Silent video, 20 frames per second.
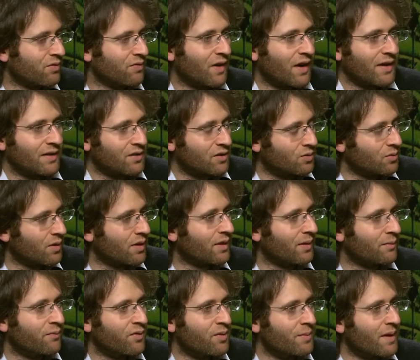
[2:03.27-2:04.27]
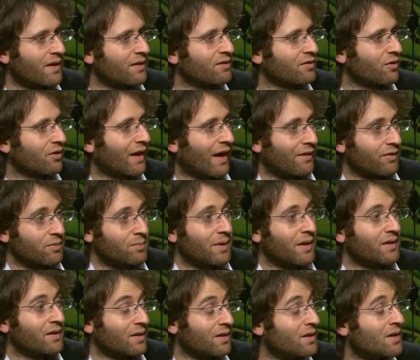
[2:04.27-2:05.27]
provide you with information on how to
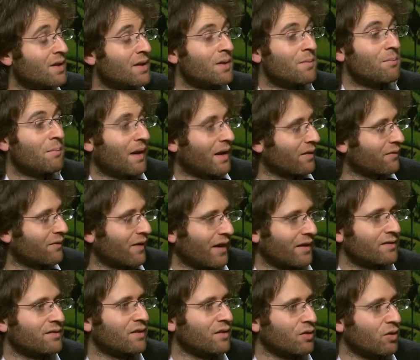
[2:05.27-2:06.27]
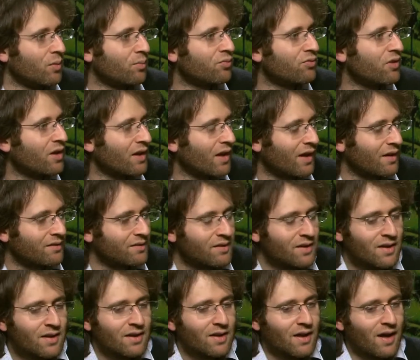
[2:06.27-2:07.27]
better manufacture your products,
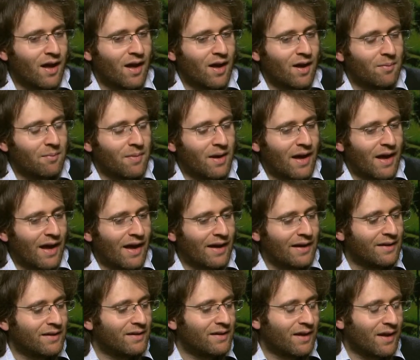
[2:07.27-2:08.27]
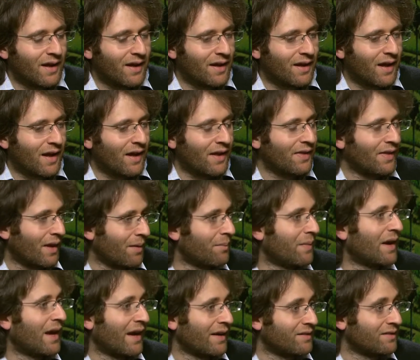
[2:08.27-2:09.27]
and that
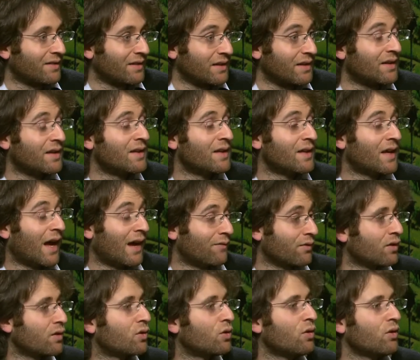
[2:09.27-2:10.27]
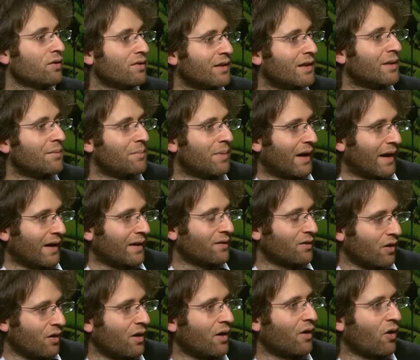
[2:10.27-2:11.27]
may actually have a causal
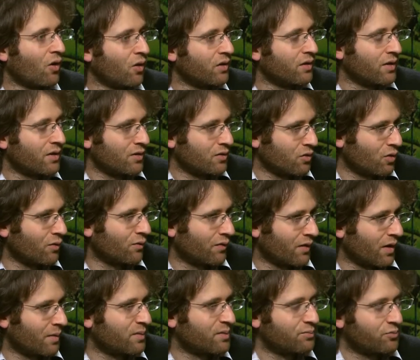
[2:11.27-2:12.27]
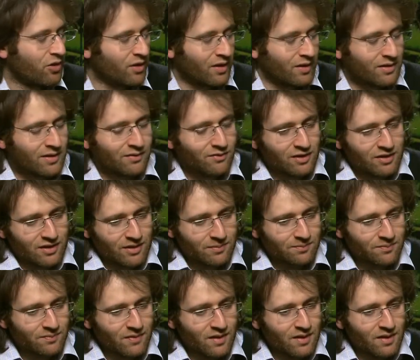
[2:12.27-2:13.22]
impact on your firm's productivity.